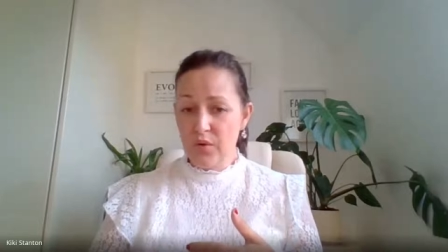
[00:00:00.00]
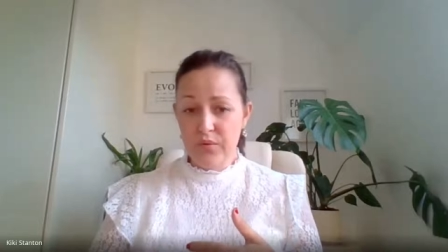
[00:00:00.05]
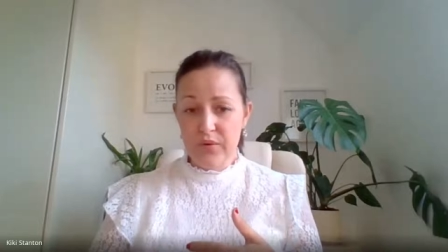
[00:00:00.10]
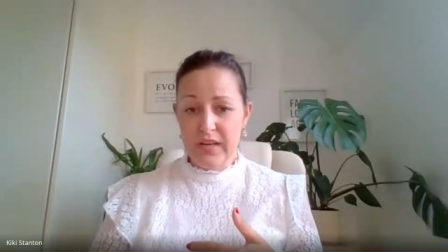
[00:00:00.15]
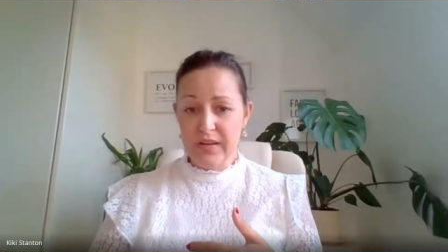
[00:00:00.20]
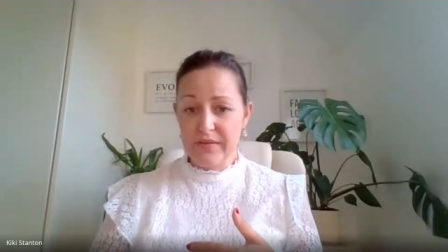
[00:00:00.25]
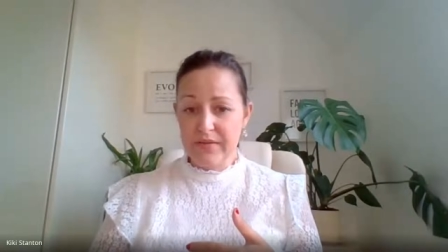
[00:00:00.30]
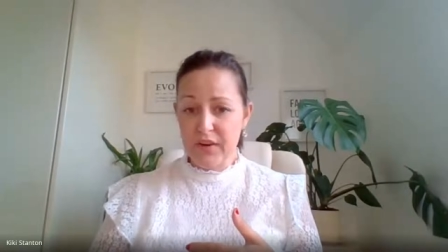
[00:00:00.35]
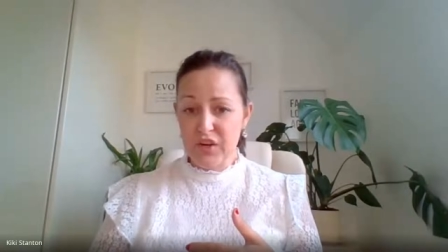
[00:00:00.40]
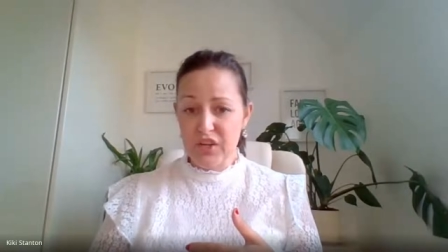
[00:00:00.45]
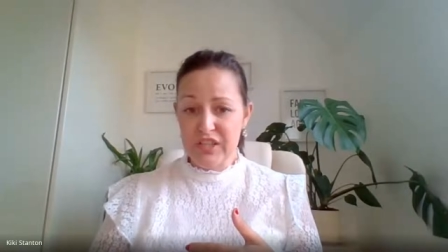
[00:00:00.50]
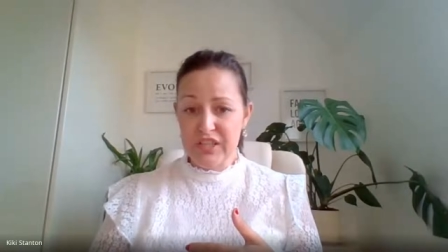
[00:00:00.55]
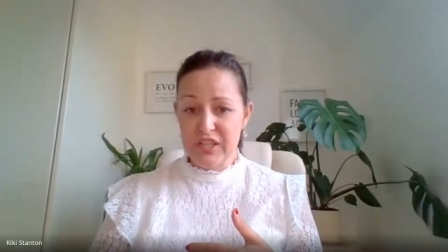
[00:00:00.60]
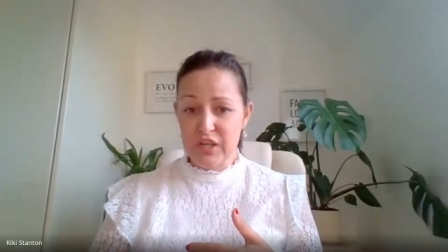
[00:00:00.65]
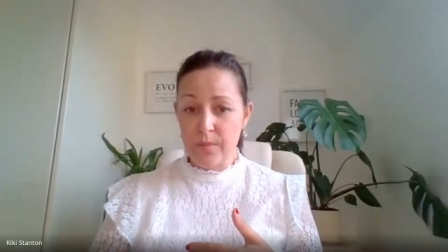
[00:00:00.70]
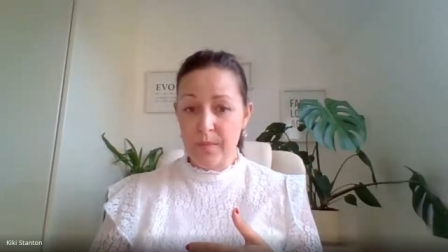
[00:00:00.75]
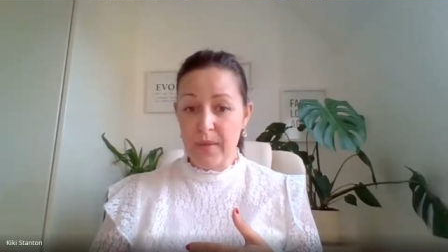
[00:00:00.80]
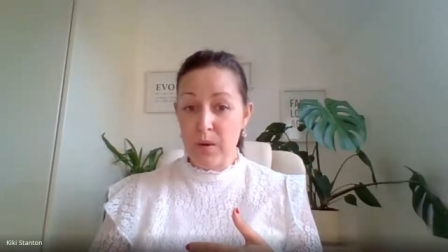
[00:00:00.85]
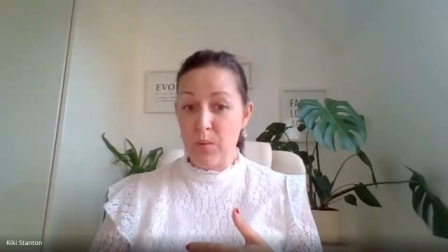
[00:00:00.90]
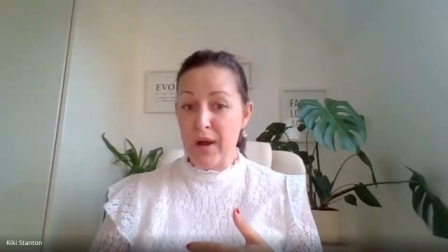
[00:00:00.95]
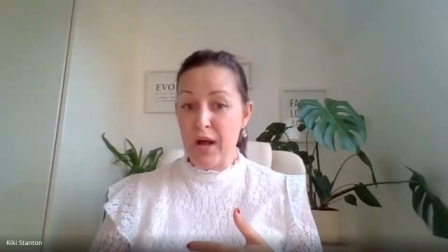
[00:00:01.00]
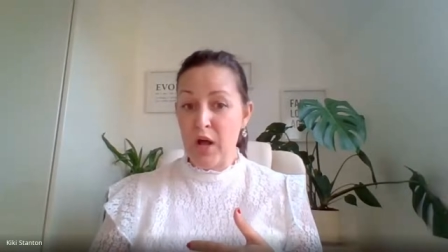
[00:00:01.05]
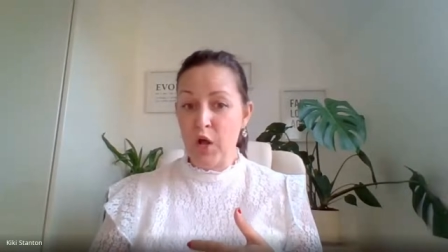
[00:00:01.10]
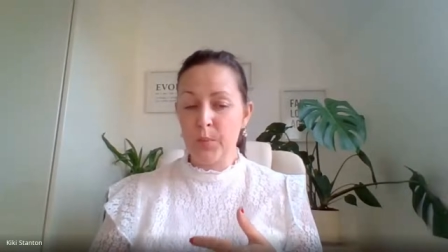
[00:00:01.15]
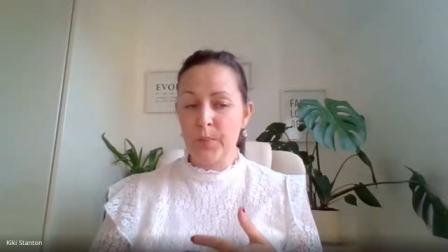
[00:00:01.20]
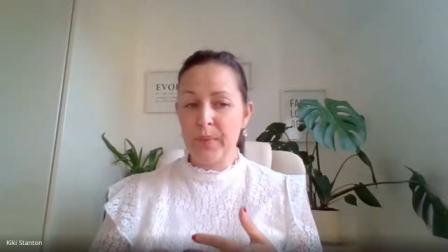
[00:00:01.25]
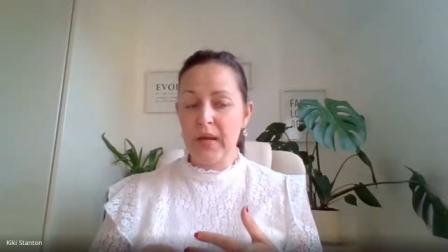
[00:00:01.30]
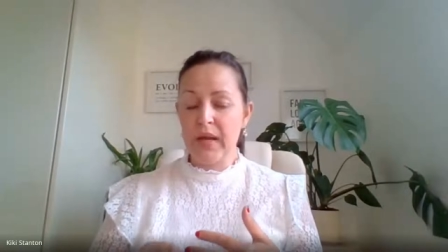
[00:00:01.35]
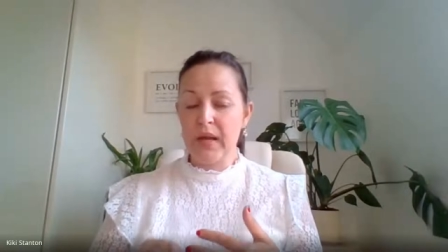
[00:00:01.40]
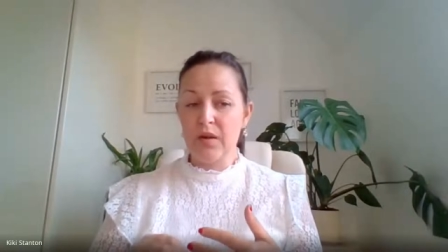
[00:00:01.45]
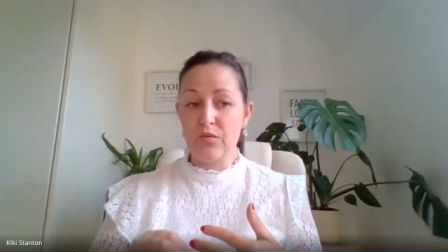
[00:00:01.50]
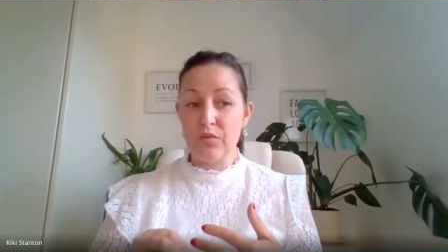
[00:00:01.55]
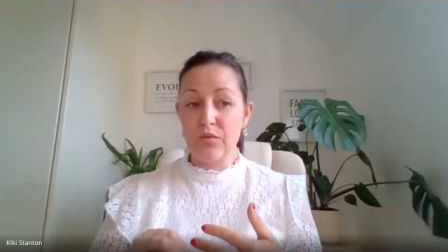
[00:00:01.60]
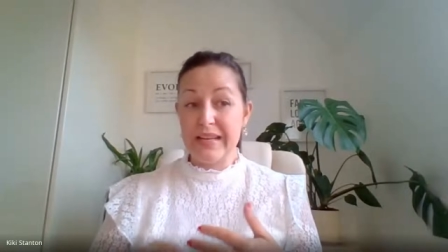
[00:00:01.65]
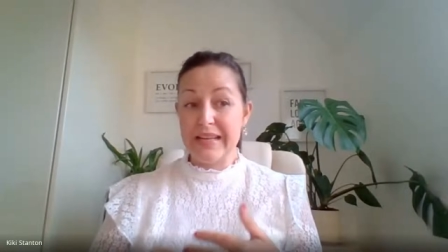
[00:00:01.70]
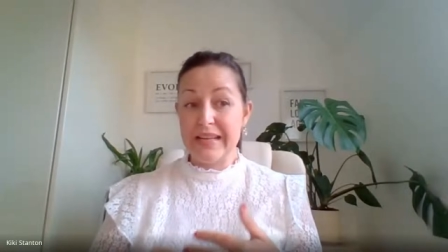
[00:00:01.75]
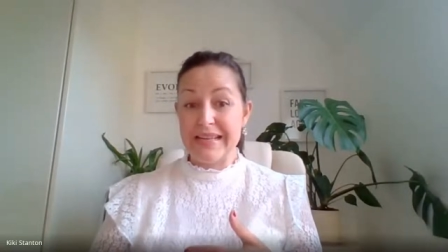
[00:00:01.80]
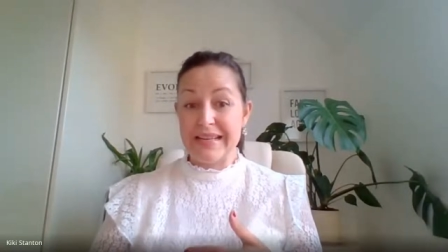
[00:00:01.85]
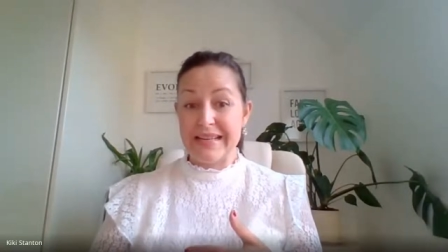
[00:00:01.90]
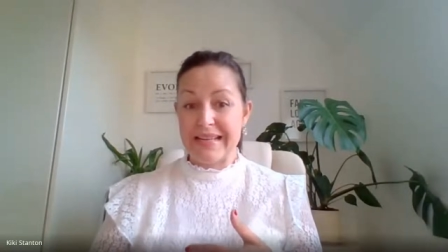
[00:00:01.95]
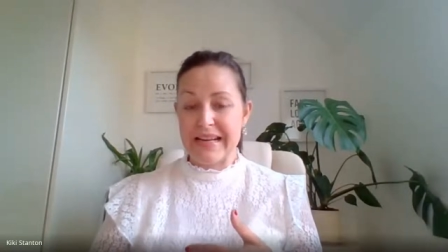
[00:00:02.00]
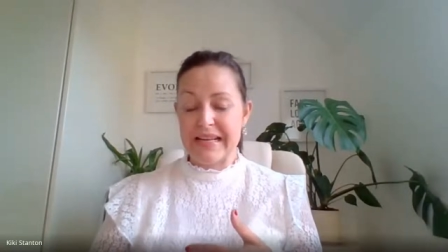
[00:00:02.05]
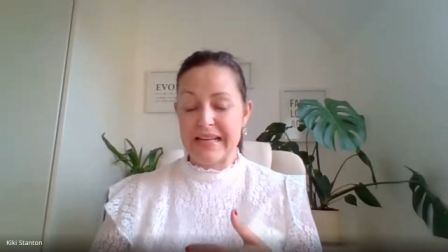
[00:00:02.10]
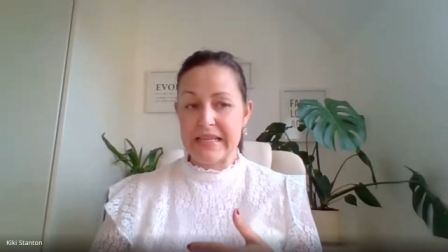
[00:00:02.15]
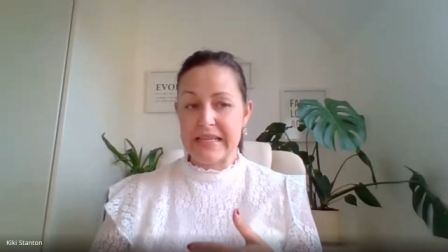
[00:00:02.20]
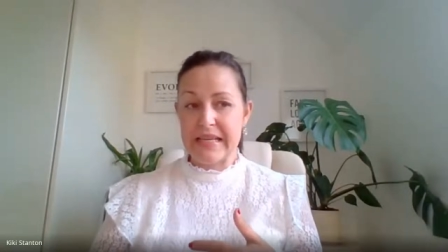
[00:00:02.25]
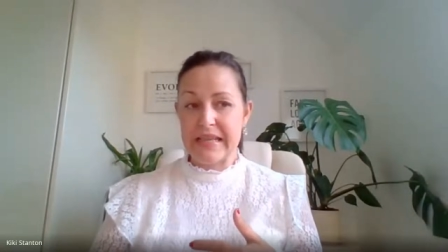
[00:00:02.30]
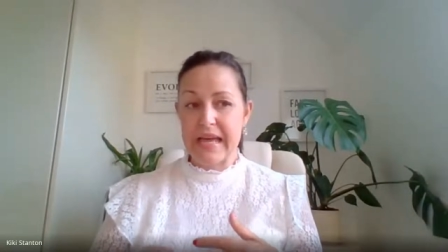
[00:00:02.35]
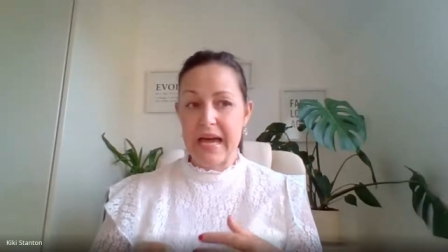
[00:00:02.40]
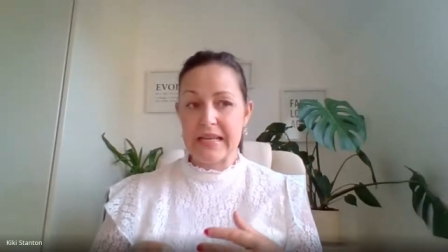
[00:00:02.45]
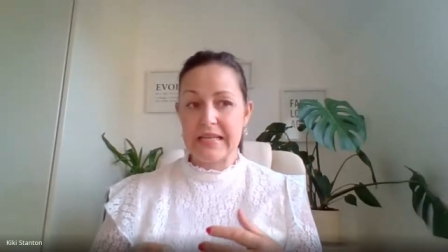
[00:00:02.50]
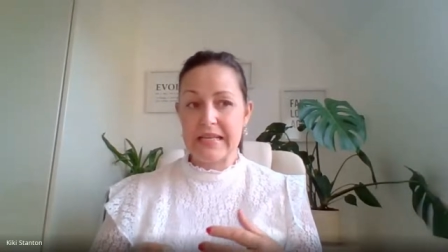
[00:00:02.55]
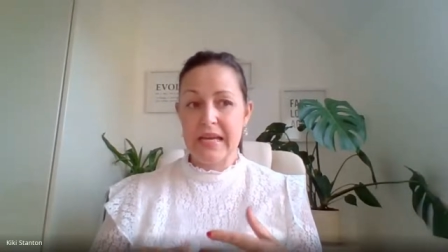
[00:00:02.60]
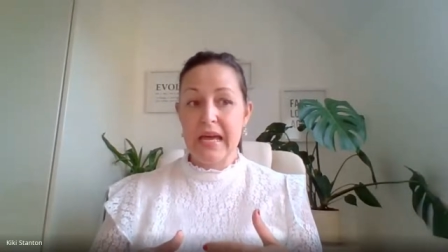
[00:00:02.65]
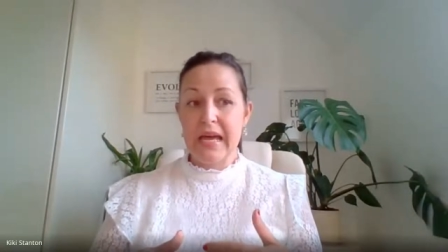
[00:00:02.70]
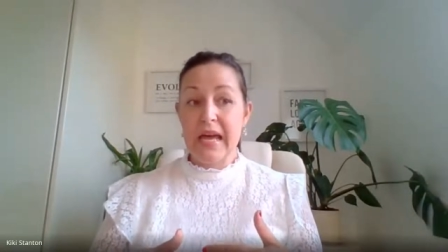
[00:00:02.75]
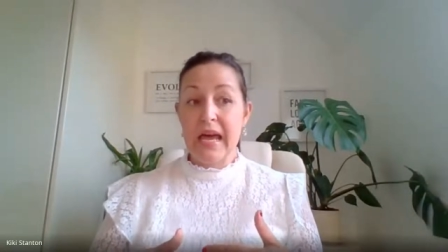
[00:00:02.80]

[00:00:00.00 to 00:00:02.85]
not really focusing on my well-being, really neglecting that,